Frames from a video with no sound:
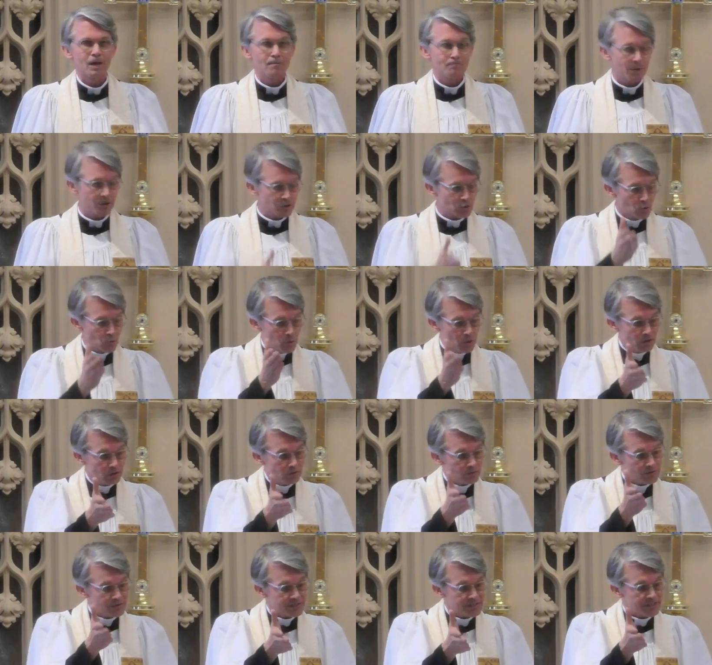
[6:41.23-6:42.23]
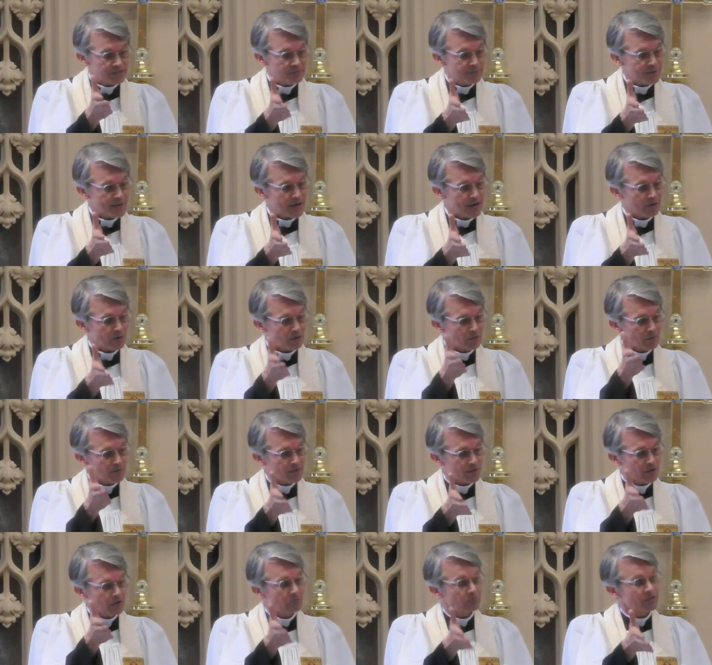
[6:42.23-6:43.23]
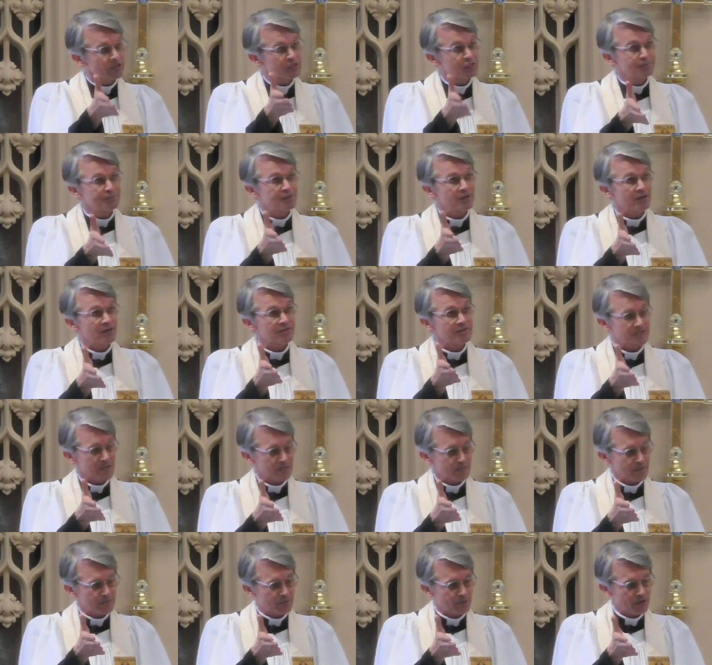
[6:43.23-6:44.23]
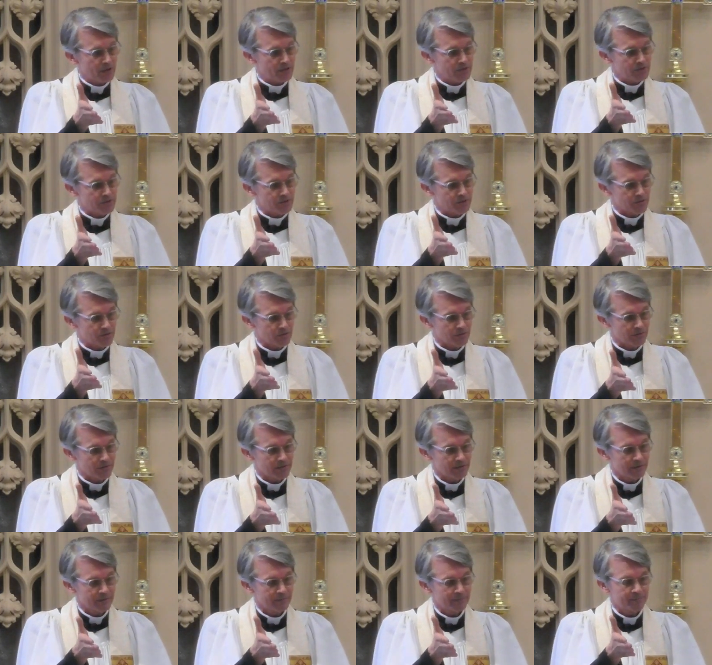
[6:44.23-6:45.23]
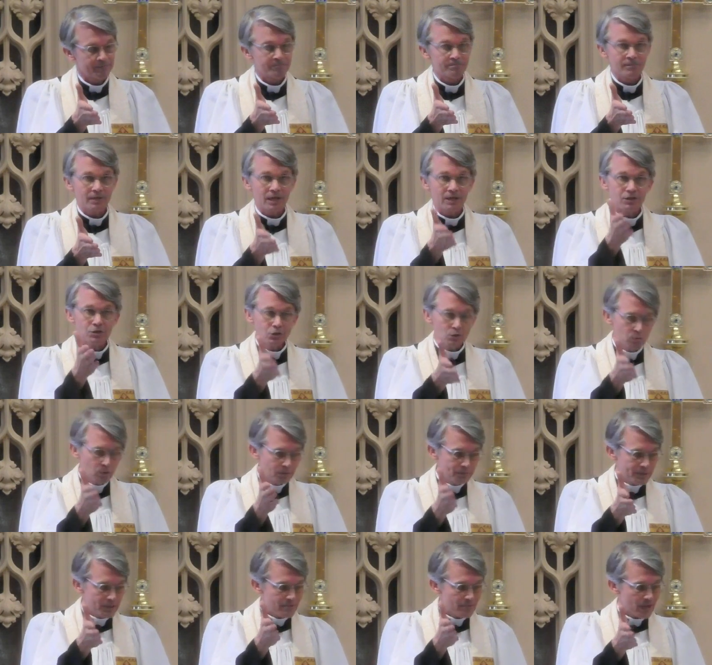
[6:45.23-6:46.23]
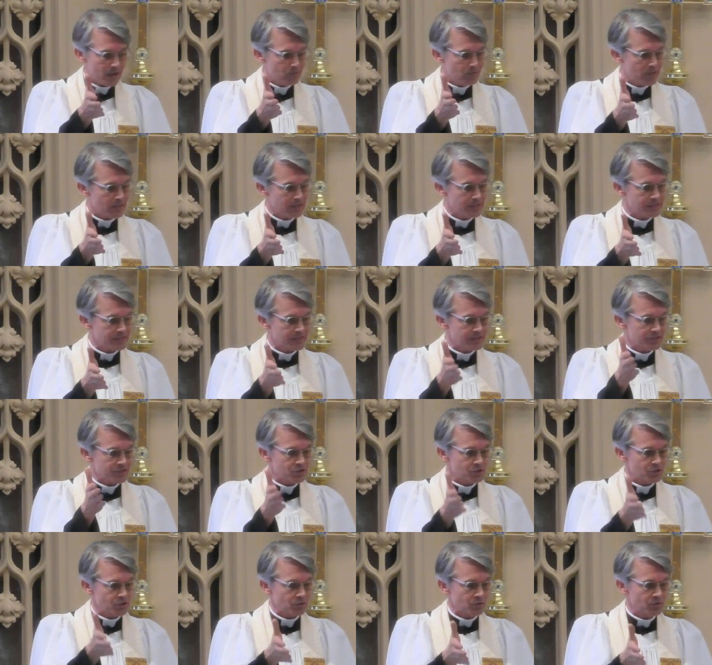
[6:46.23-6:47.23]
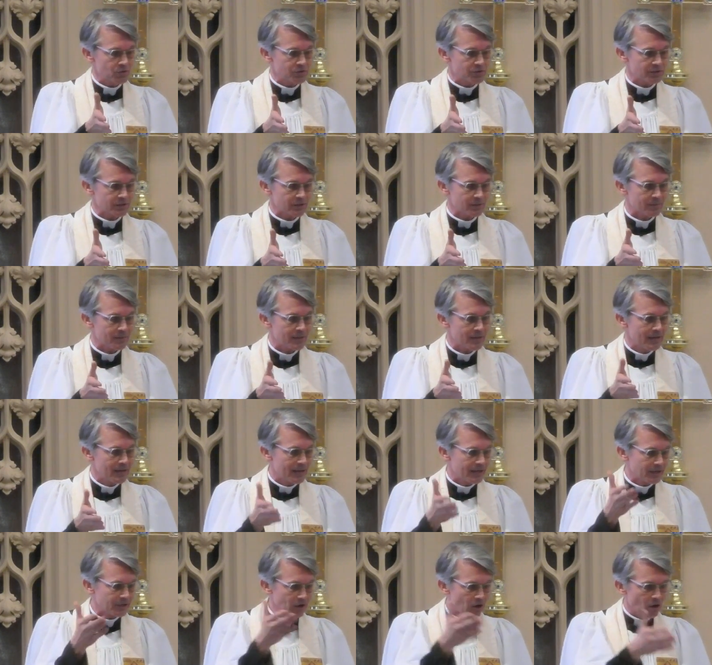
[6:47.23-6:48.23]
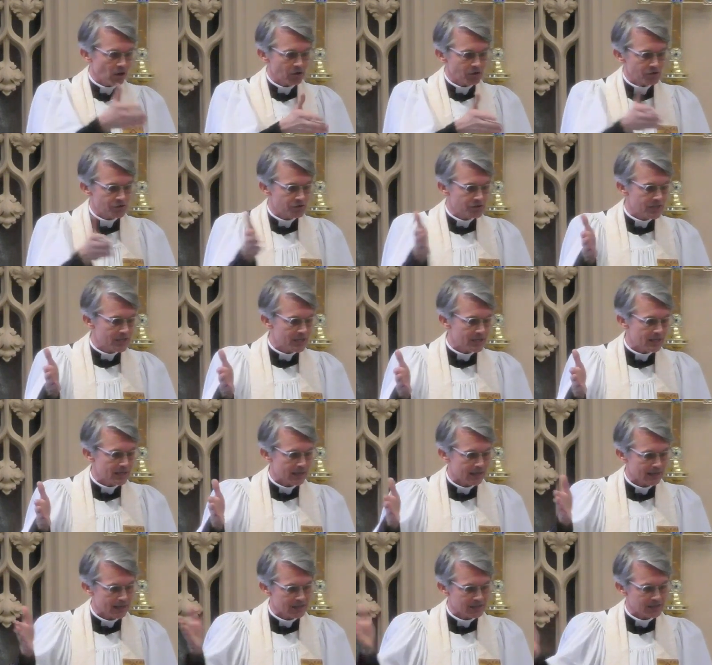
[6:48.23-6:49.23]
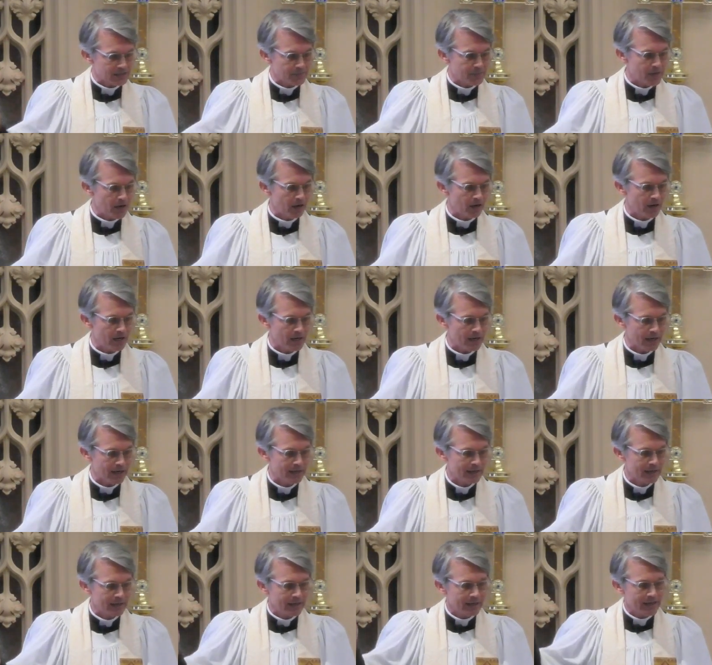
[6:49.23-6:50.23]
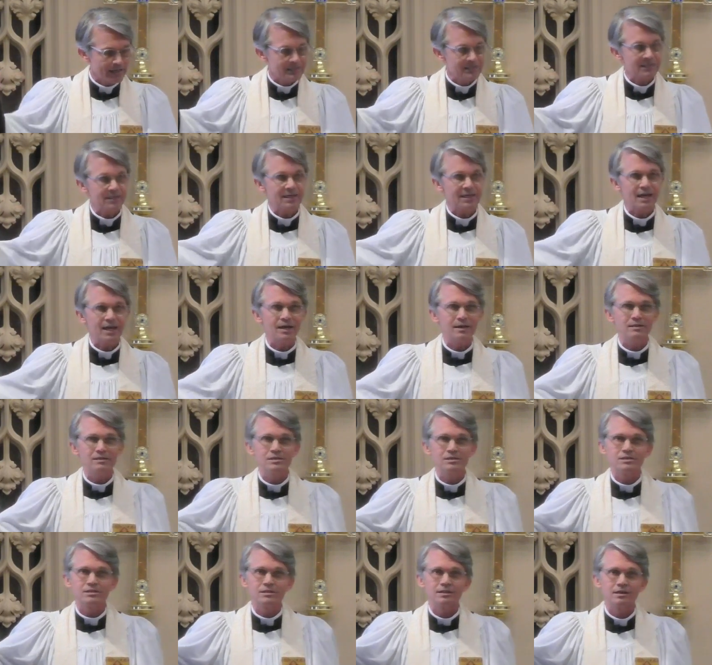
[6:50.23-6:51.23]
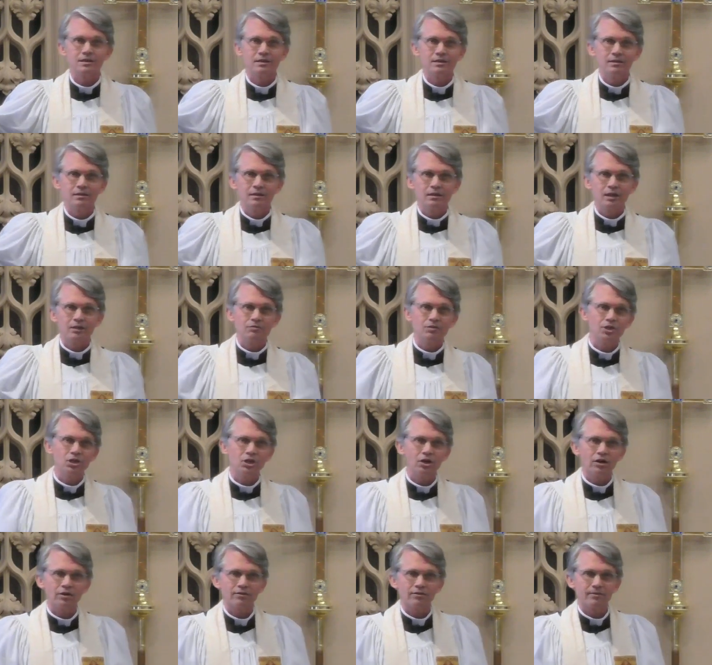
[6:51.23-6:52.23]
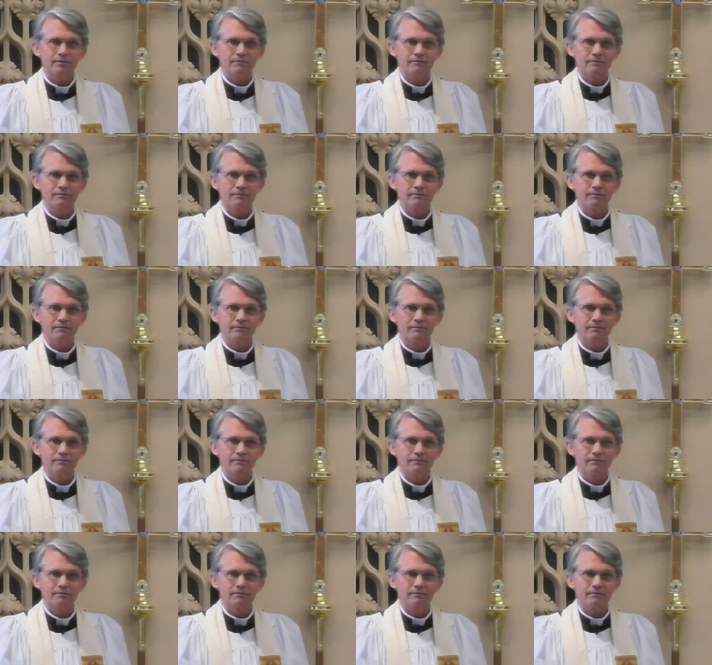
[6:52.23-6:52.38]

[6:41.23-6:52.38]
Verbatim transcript: But you will receive power when the Holy Spirit's come upon you, and you will be my witnesses in Jerusalem and in all Judea and Samaria and to the ends of the earth.